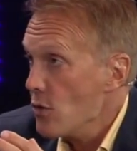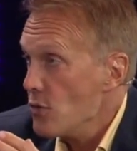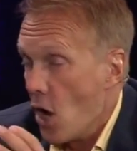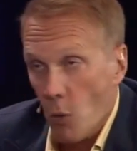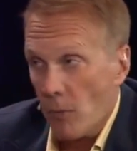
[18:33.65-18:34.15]

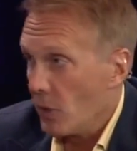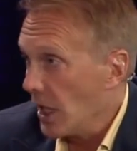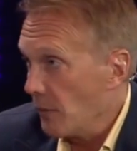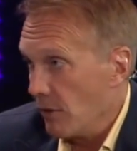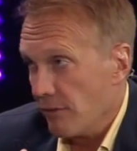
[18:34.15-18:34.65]
no one will
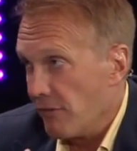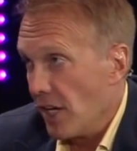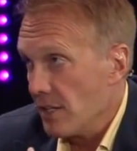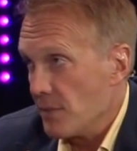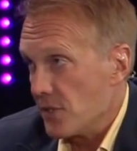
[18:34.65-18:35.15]
ever
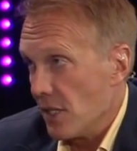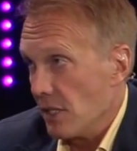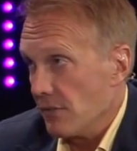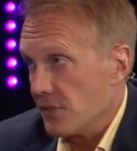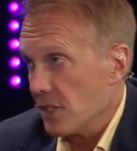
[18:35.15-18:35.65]
find
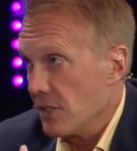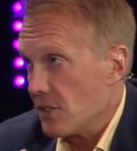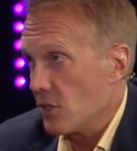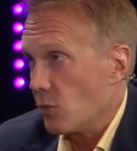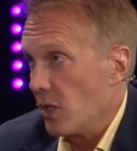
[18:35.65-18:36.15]
themselves in the
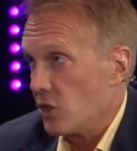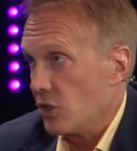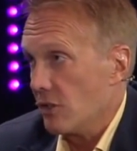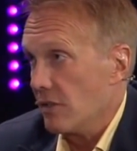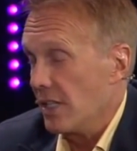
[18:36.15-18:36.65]

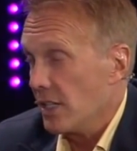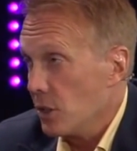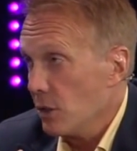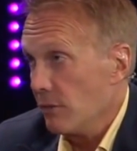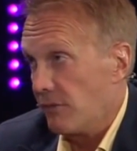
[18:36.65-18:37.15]
situation that
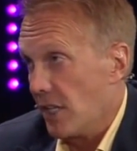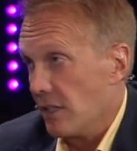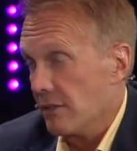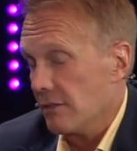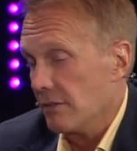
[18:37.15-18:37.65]
you
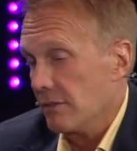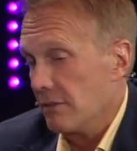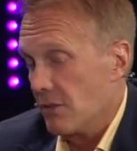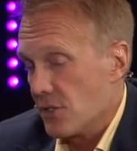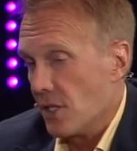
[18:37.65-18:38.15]
found
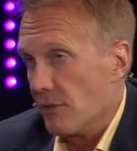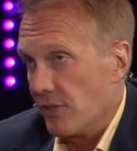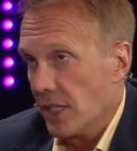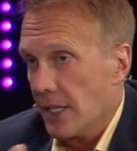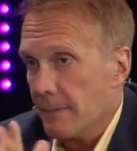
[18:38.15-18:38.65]
yourself
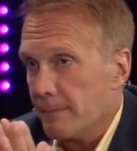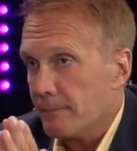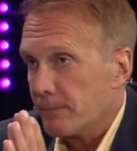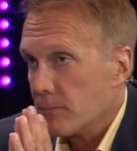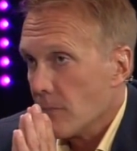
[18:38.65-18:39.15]
in,
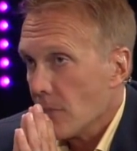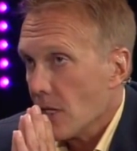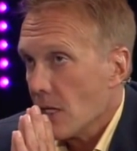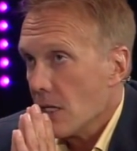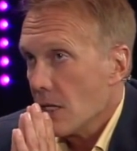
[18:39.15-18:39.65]

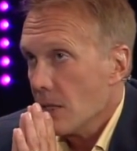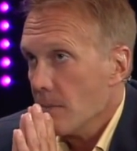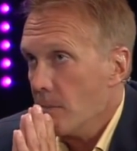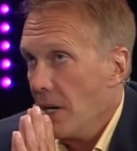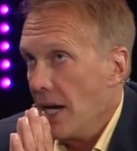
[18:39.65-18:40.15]

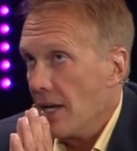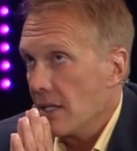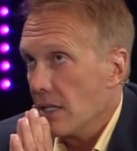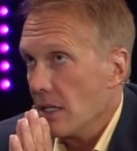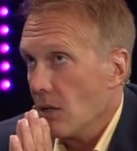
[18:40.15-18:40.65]
but
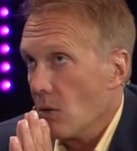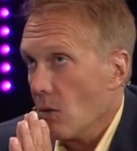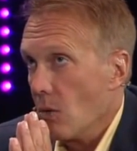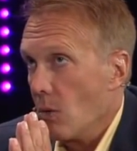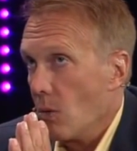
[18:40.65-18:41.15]

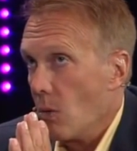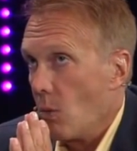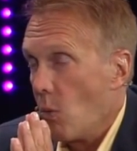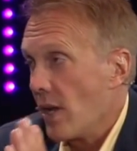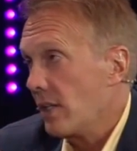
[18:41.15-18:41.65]

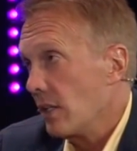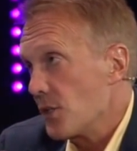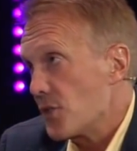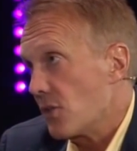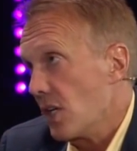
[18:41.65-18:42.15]
what an
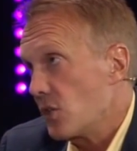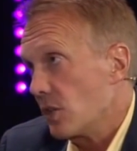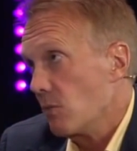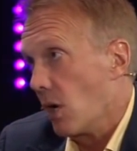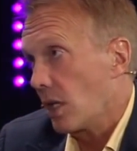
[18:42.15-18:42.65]

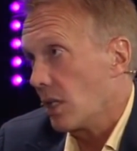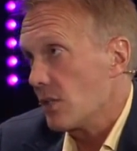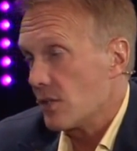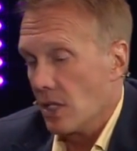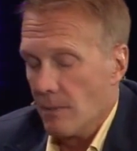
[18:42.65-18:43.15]
illustration,
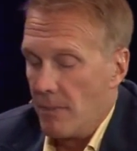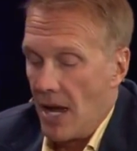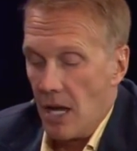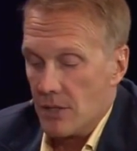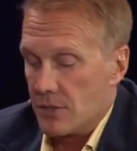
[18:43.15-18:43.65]
Marcus,
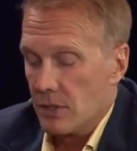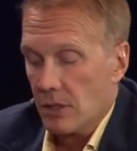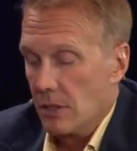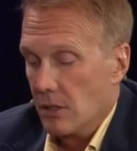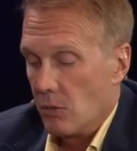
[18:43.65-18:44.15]
about
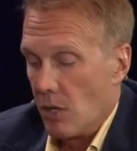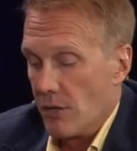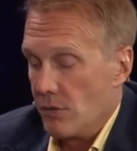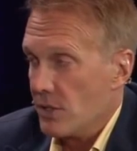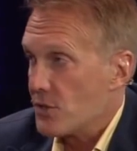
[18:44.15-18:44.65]

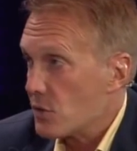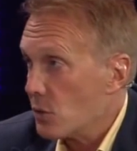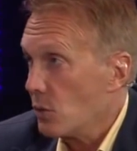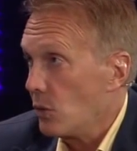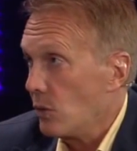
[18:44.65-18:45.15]
whether it's
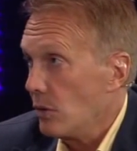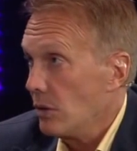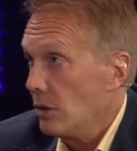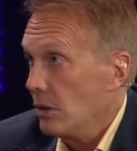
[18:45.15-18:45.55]
school,